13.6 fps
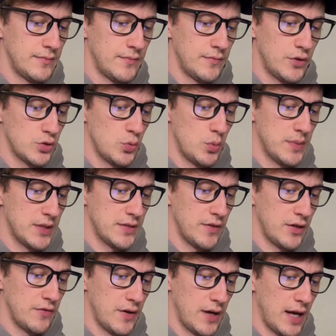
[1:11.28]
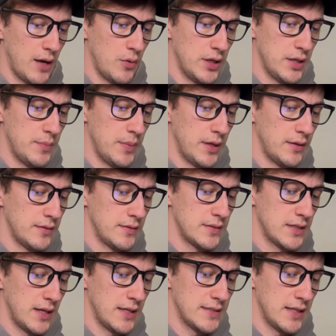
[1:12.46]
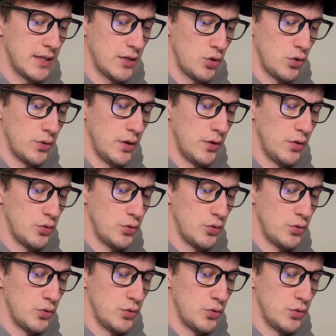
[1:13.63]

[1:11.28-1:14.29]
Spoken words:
First, we must verify our email. Select Send Code.